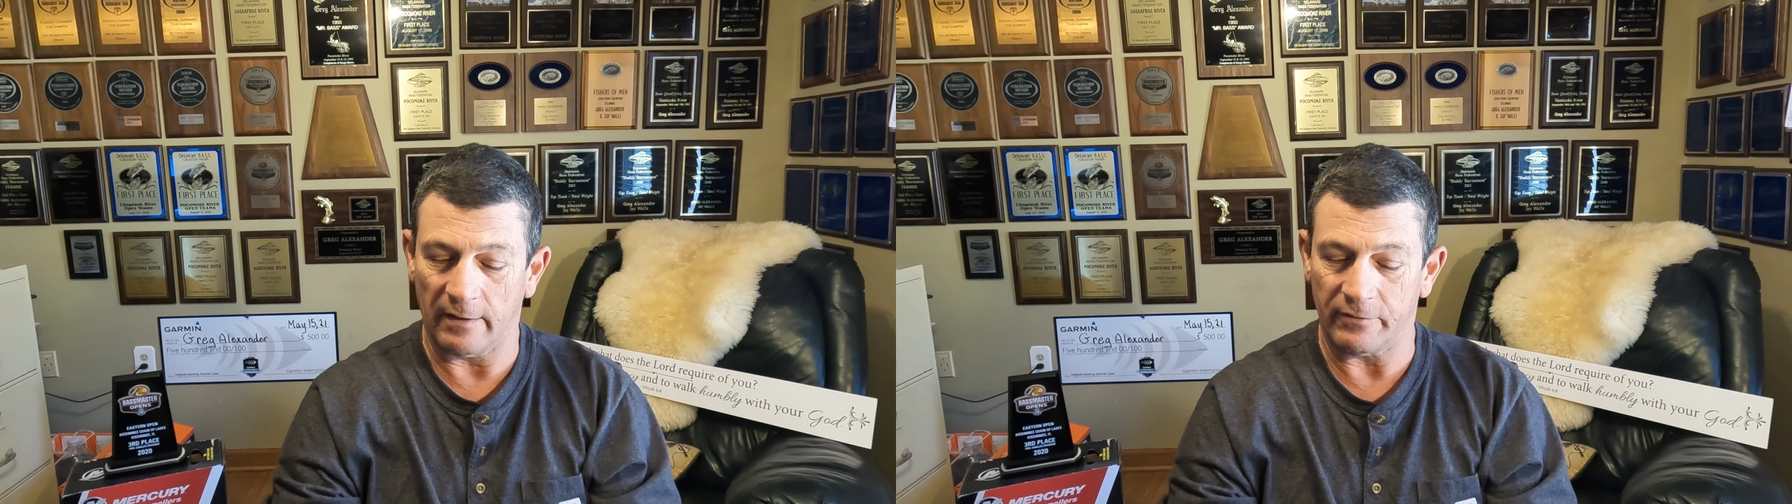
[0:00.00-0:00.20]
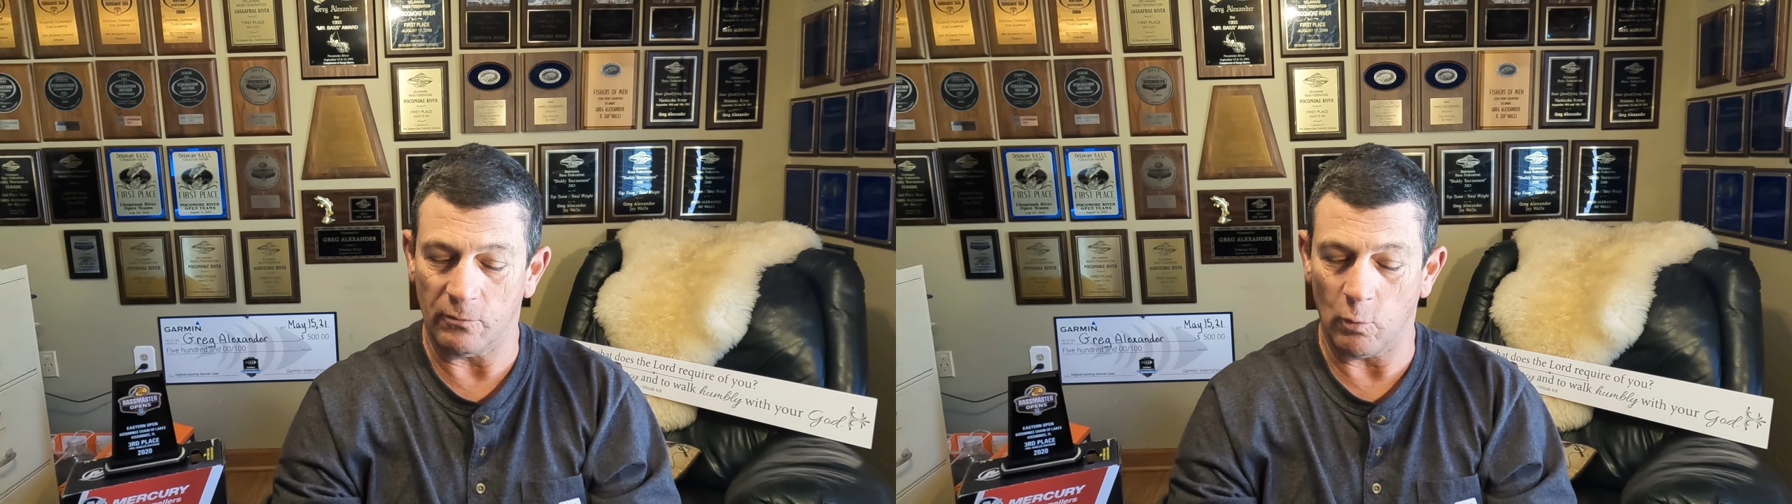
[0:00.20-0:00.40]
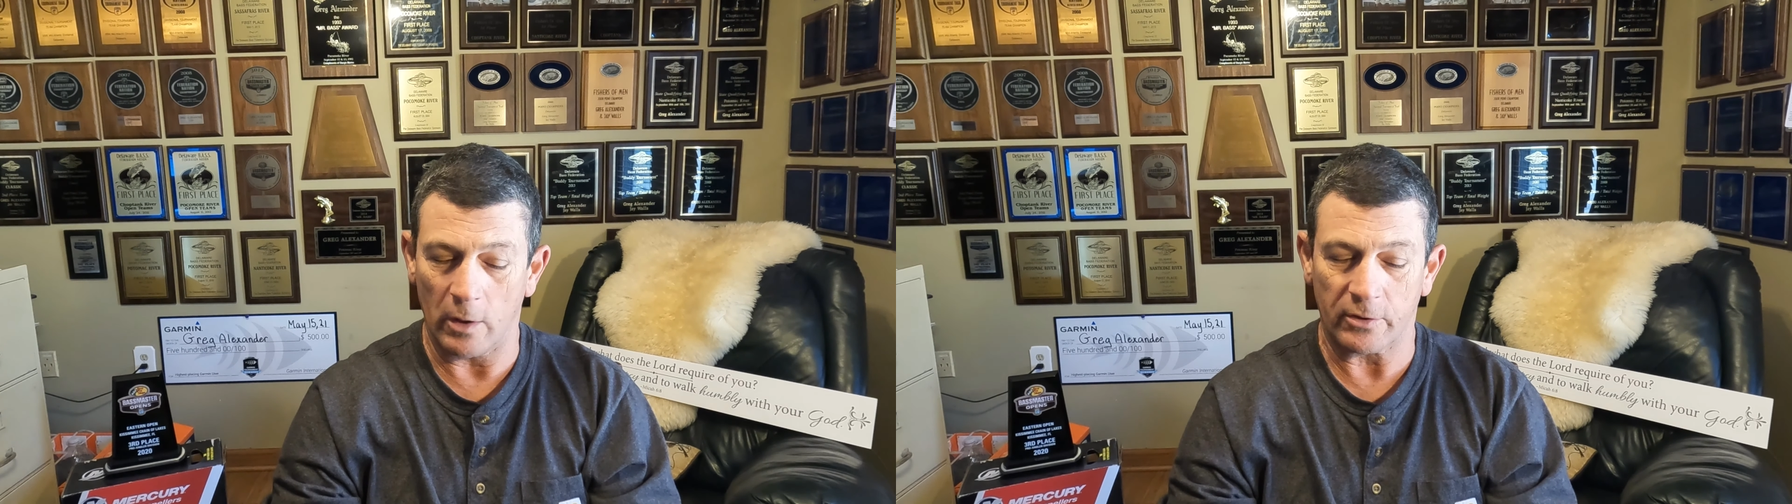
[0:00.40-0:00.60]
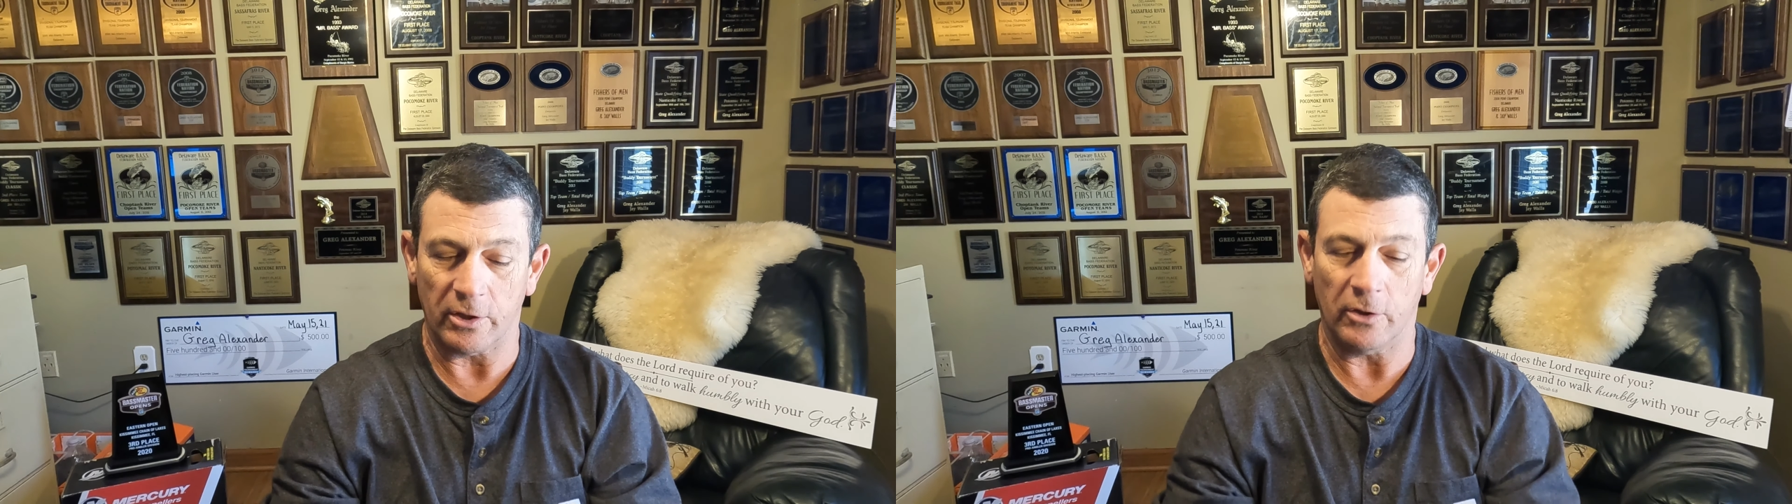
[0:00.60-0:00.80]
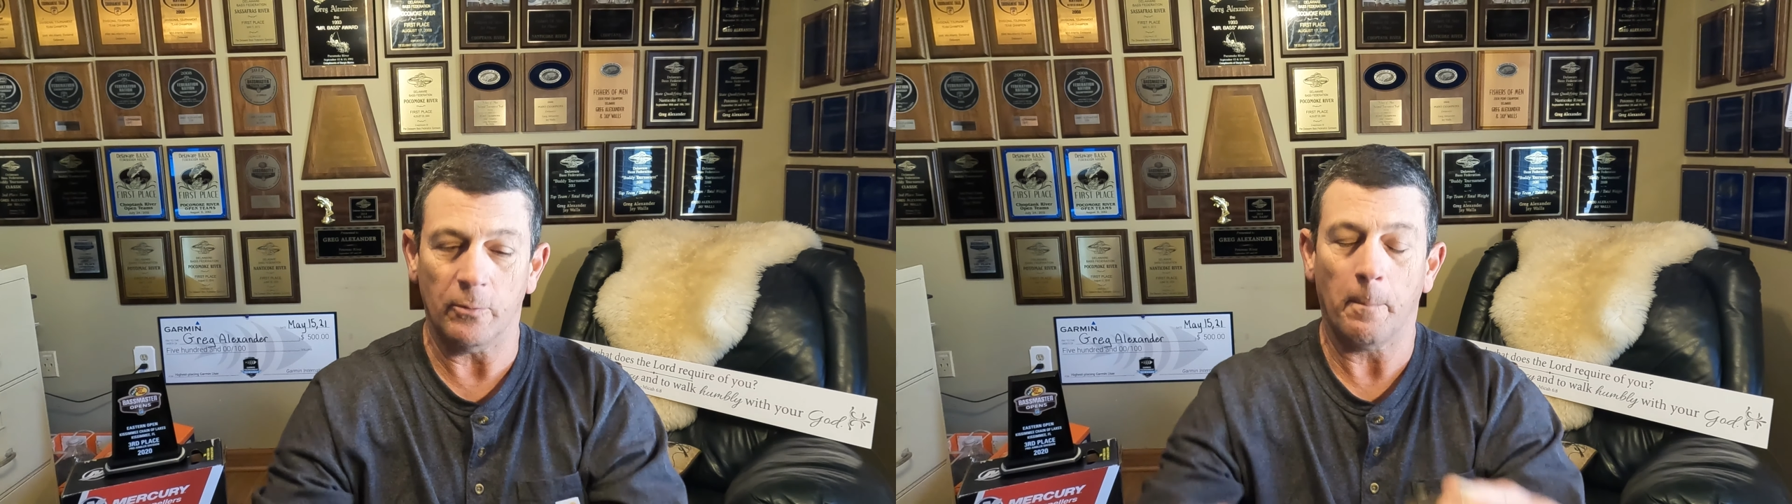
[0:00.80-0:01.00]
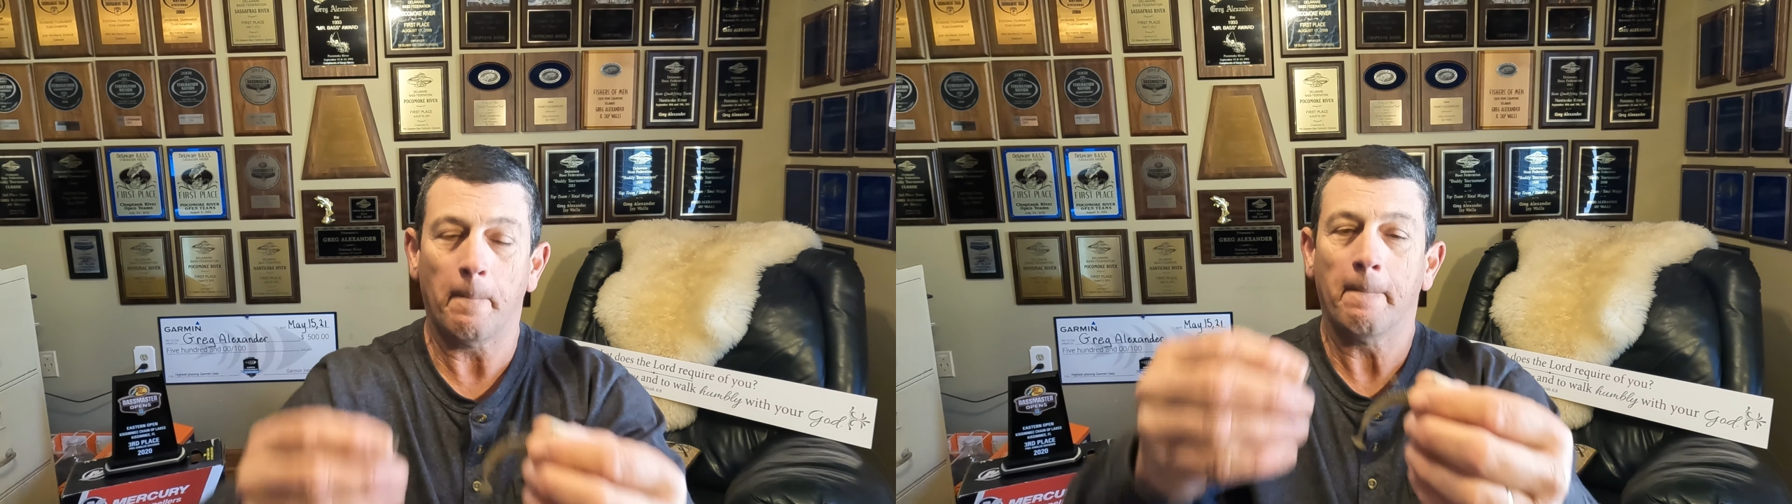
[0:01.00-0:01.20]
if you want to,